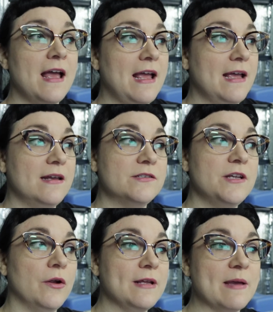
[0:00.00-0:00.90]
and,
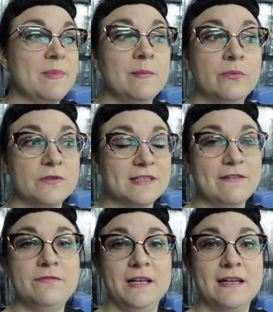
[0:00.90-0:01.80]
you know, get people
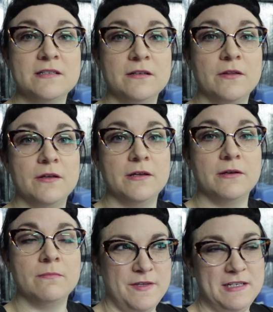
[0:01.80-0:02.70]
safely into
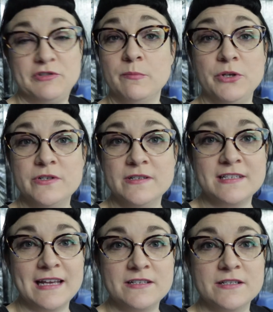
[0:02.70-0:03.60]
the distribution
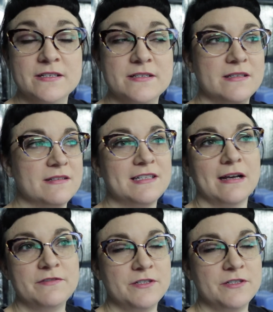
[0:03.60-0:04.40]
centers and stuff,